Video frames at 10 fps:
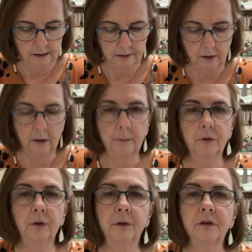And all I'm
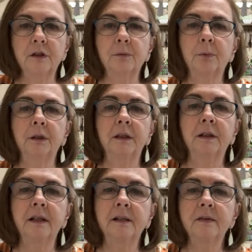doing is just putting
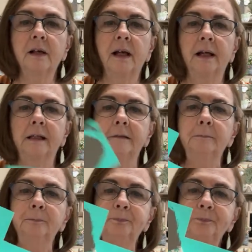these
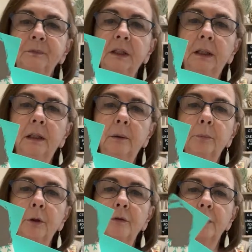on.
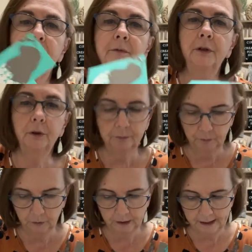Perfect view,
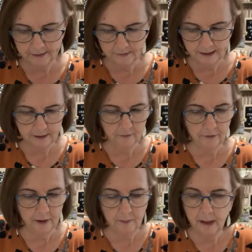okay? Thank you
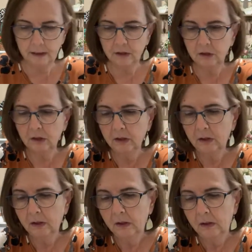very much.
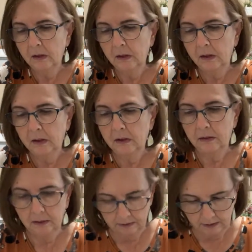
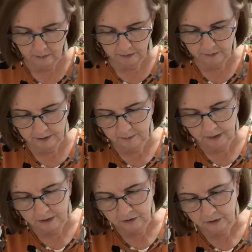I always want to
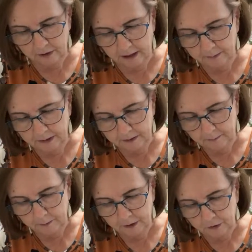make sure I'm in the
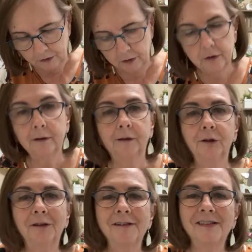picture and
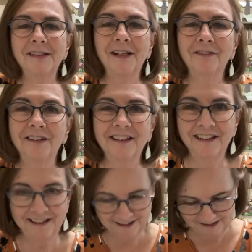you can see
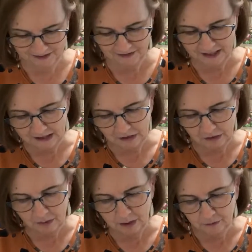everything. So thank you
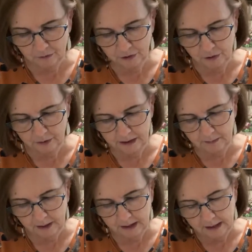so much for joining
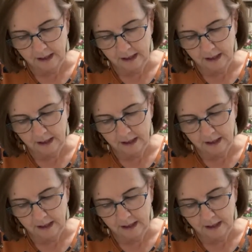me.